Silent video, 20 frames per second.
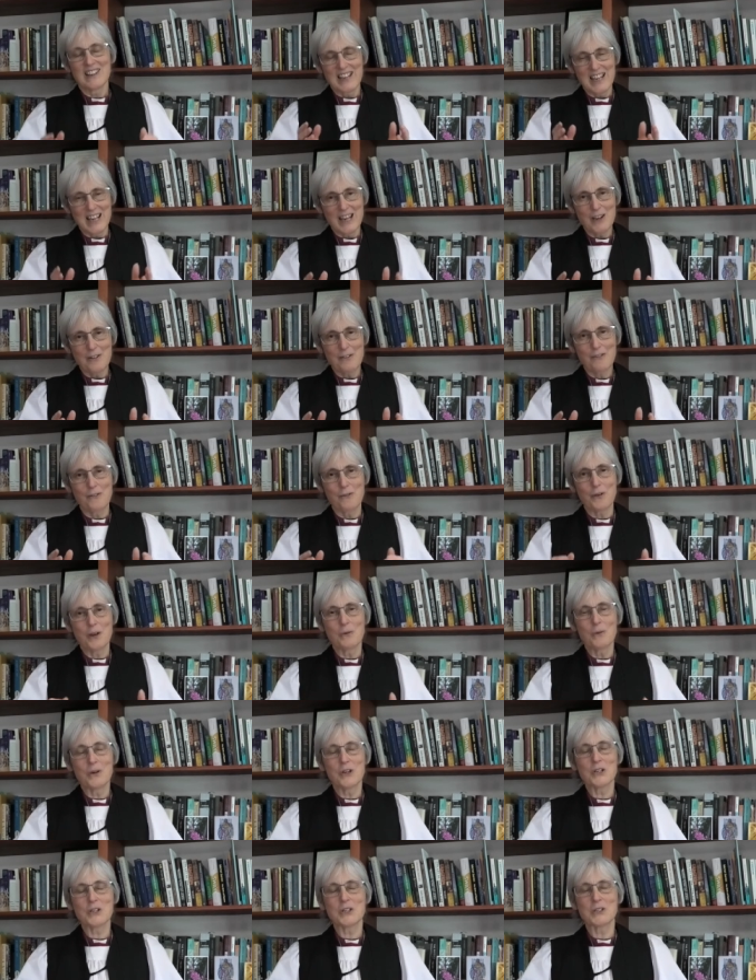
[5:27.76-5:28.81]
if we
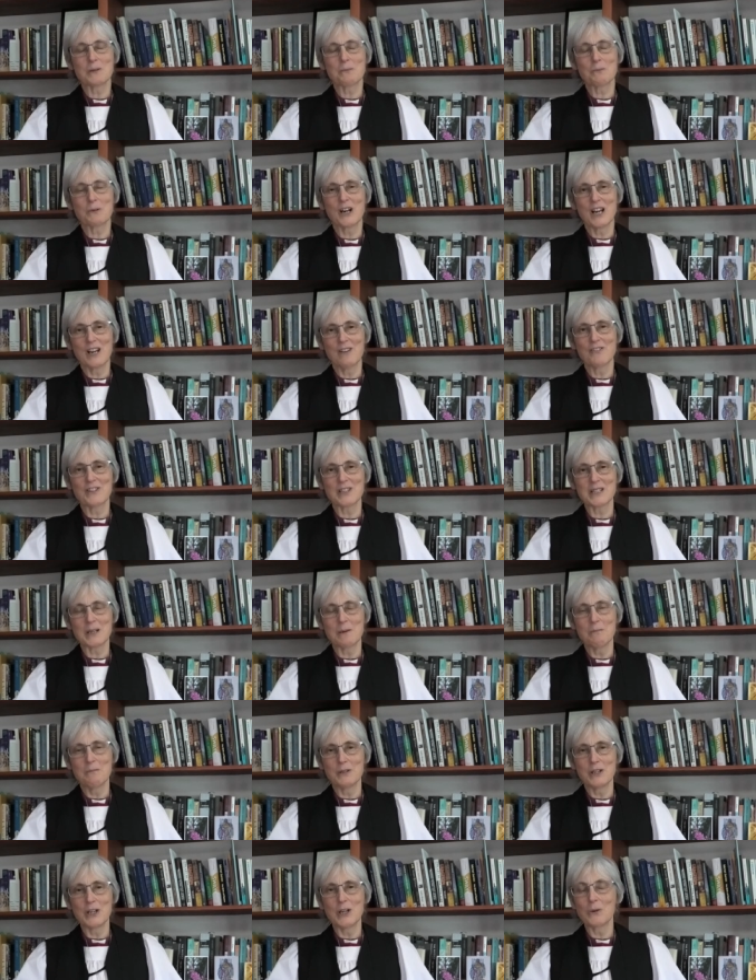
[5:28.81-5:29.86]
wish to pray for
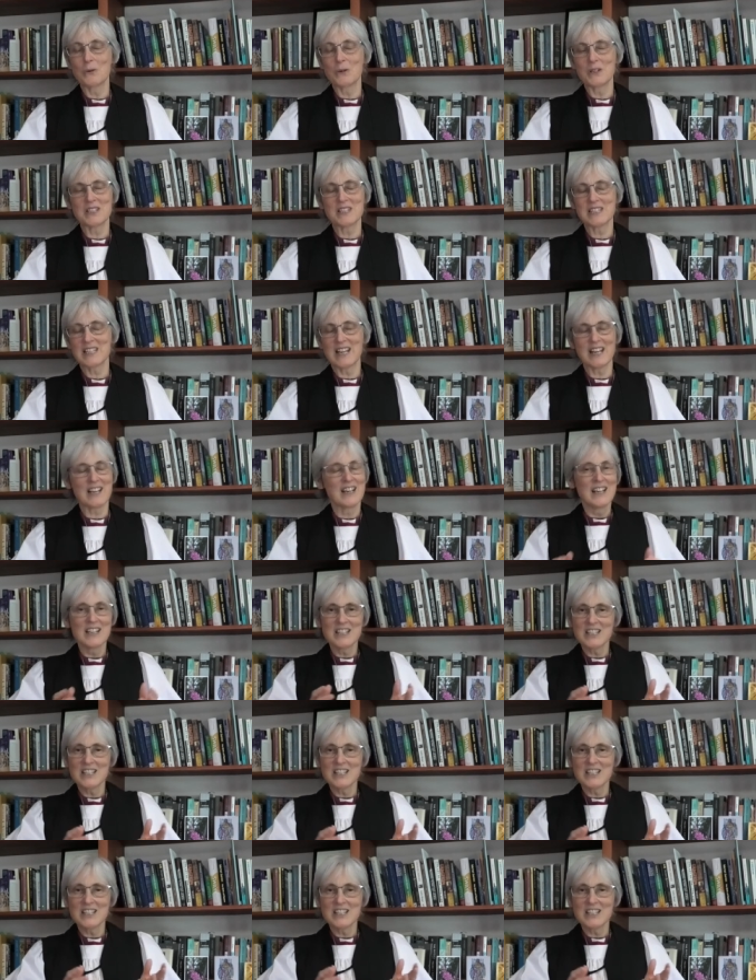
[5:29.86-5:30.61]
somebody who is sick,